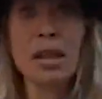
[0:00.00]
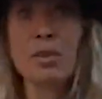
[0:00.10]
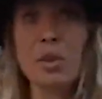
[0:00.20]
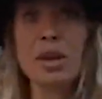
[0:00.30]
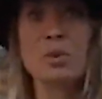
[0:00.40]

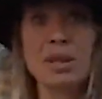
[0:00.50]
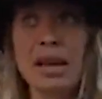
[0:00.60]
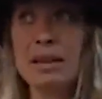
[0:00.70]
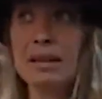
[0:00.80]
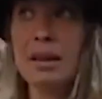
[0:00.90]
agreeing with
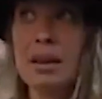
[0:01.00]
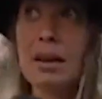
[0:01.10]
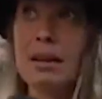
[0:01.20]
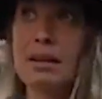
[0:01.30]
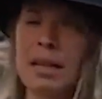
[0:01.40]
that.
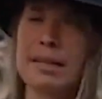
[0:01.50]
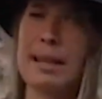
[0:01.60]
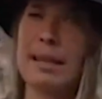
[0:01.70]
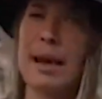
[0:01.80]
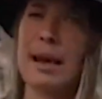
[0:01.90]
They
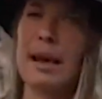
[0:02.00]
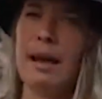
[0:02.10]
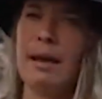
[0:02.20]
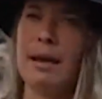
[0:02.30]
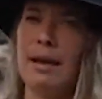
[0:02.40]
say that
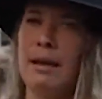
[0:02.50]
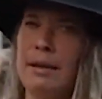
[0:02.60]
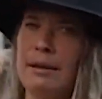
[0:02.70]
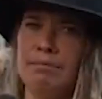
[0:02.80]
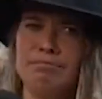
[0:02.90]

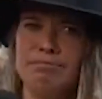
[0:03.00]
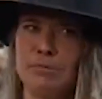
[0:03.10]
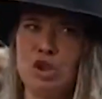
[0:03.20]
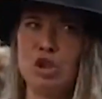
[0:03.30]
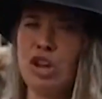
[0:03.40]
I
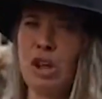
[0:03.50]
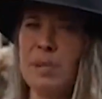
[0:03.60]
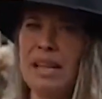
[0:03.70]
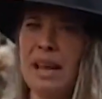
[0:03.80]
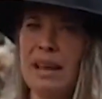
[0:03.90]
should not
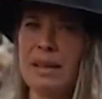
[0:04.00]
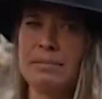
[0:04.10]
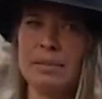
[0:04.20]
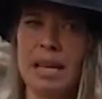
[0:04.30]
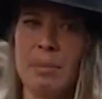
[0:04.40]
be there
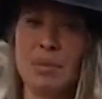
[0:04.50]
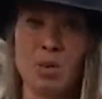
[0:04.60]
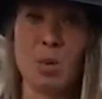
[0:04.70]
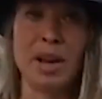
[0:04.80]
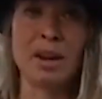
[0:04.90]
and I'm
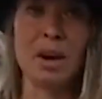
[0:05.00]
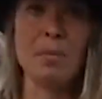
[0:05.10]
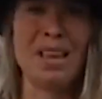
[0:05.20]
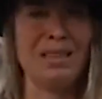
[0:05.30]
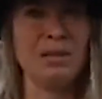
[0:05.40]
not
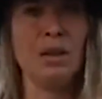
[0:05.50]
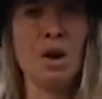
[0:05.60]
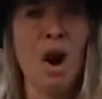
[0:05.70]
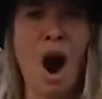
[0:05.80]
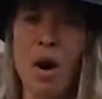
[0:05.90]
welcome and
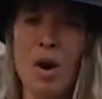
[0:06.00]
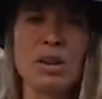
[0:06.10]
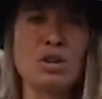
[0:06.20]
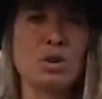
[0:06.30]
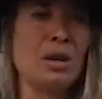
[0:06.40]
how
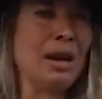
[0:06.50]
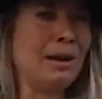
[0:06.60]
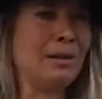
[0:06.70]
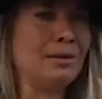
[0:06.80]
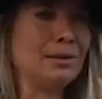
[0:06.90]
I should
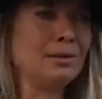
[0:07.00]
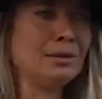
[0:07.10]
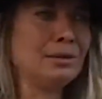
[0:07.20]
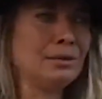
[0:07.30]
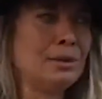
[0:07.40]
like
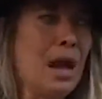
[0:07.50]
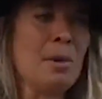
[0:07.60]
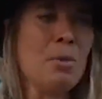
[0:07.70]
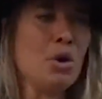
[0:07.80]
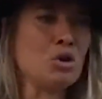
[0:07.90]

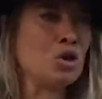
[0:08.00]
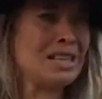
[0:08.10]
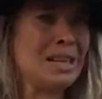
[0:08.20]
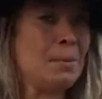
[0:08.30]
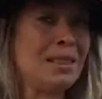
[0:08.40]
I'm able to
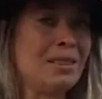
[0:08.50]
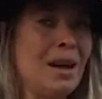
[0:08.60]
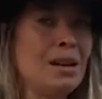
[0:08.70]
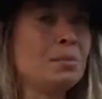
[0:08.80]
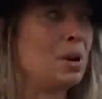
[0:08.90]
sleep at
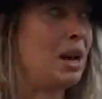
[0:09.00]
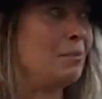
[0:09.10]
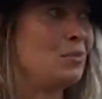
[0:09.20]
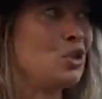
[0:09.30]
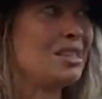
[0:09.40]
night, but
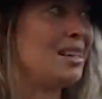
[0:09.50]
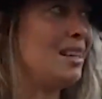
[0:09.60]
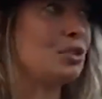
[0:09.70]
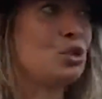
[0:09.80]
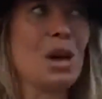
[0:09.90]
I'm just
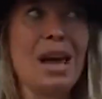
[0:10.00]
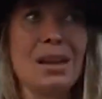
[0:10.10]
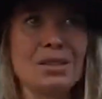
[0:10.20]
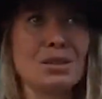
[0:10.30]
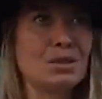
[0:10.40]
here to
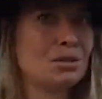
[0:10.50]
ask